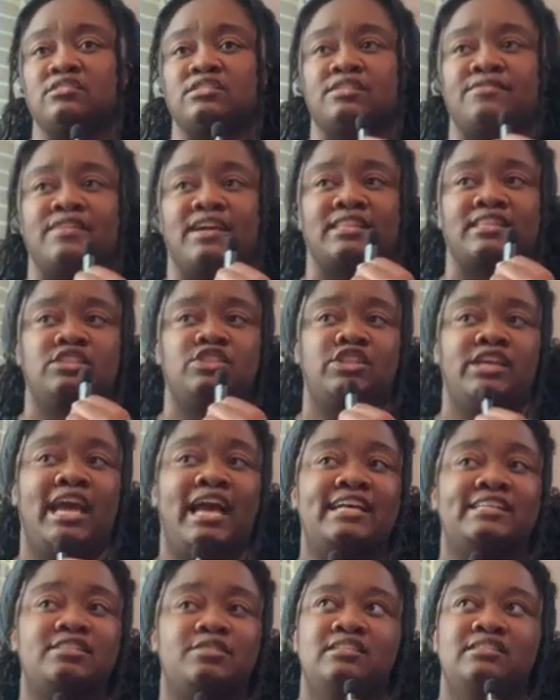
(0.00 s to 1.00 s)
the fact that she
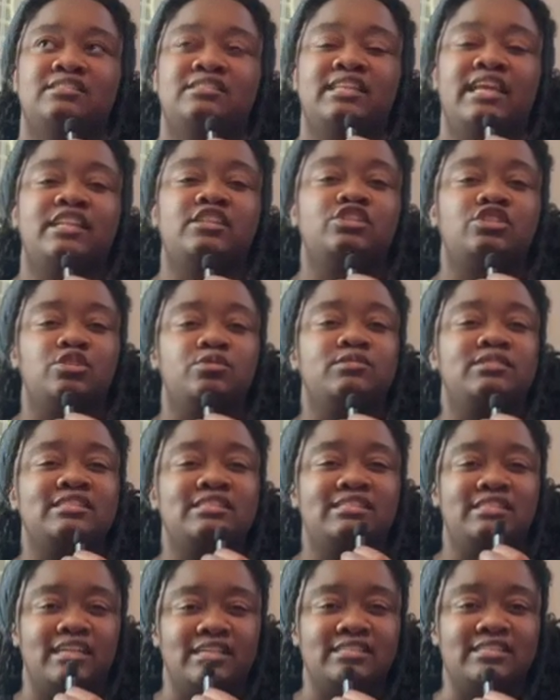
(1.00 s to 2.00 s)
hasn't stayed so
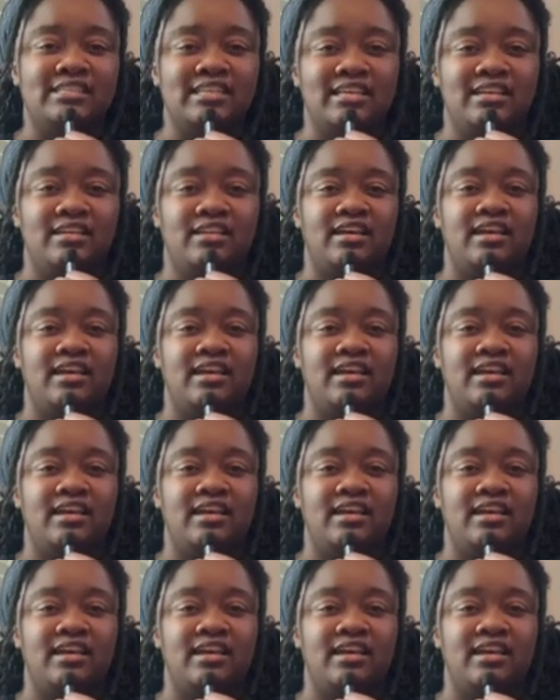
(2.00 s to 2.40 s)
stunted